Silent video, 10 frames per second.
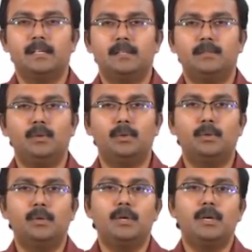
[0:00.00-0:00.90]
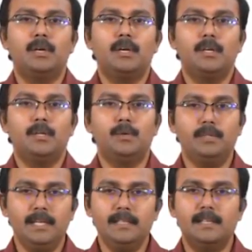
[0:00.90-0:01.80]
So,
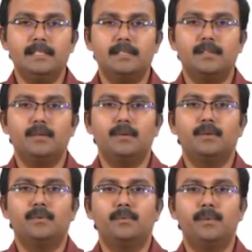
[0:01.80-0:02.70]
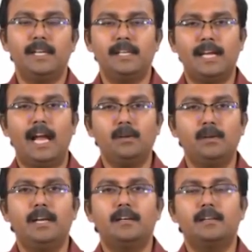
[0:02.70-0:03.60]
using this we can
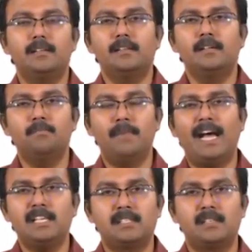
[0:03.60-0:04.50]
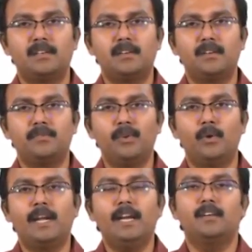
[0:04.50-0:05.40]
calculate the mass
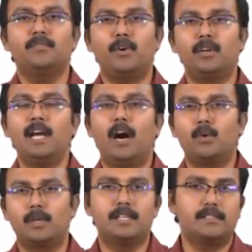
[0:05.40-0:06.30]
flow rate for the outlet